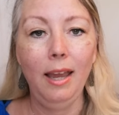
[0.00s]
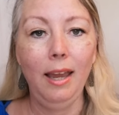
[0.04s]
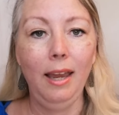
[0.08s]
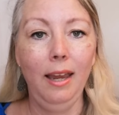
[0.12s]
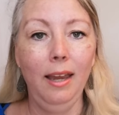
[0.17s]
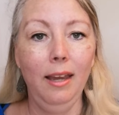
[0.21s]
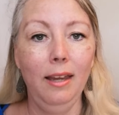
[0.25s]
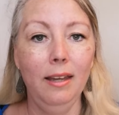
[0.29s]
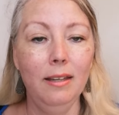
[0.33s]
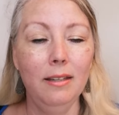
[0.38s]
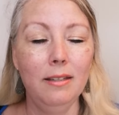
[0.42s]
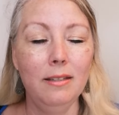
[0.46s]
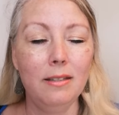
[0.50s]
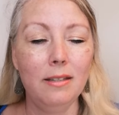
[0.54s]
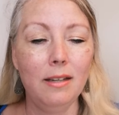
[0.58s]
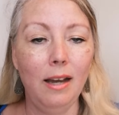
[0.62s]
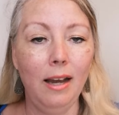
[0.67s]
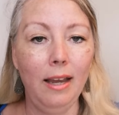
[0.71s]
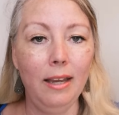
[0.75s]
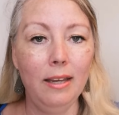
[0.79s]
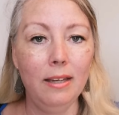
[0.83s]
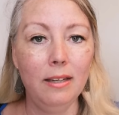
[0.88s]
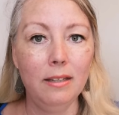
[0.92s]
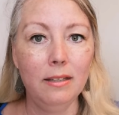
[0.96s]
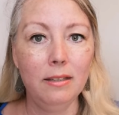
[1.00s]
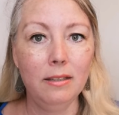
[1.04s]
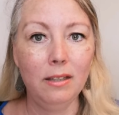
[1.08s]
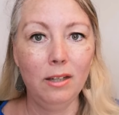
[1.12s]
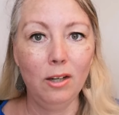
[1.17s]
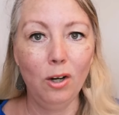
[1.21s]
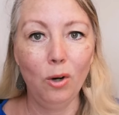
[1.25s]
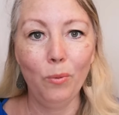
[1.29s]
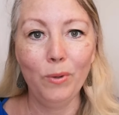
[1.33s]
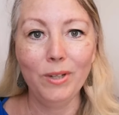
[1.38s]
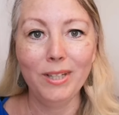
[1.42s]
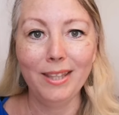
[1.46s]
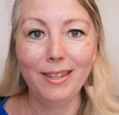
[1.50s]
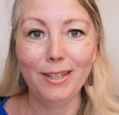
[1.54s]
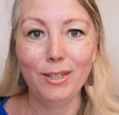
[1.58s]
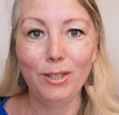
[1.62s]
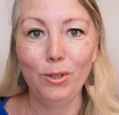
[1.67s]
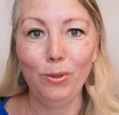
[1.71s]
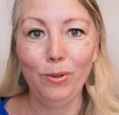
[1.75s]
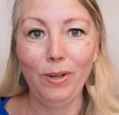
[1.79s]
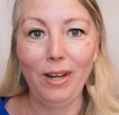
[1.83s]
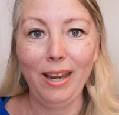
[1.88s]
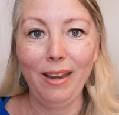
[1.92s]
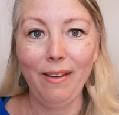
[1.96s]
and I, you know, we did the
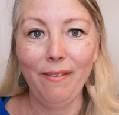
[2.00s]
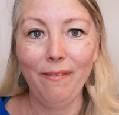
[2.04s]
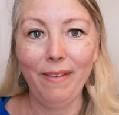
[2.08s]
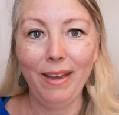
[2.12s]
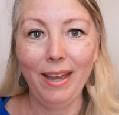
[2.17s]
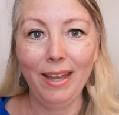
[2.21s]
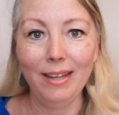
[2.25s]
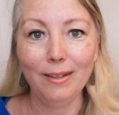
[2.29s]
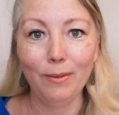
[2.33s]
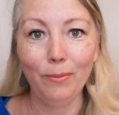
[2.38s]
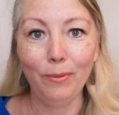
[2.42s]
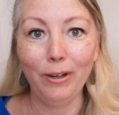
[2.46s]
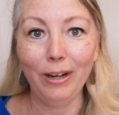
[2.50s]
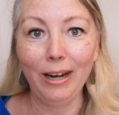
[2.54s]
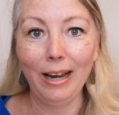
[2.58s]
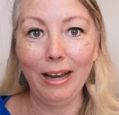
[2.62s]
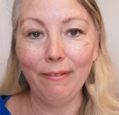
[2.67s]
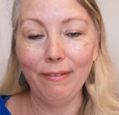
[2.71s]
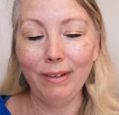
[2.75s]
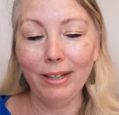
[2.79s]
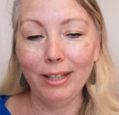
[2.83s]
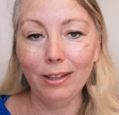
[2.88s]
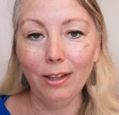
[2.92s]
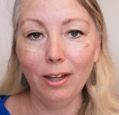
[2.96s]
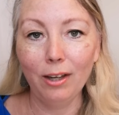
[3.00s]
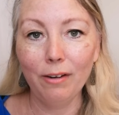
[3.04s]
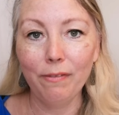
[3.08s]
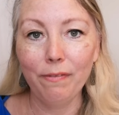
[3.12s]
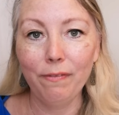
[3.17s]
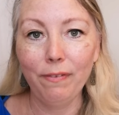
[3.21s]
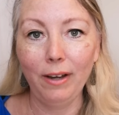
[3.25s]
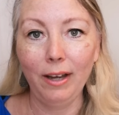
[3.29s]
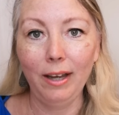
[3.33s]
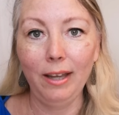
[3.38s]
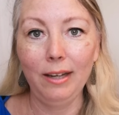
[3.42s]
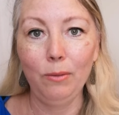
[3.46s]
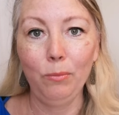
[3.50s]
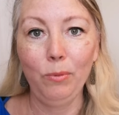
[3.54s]
two day event and we were having a lot of fun.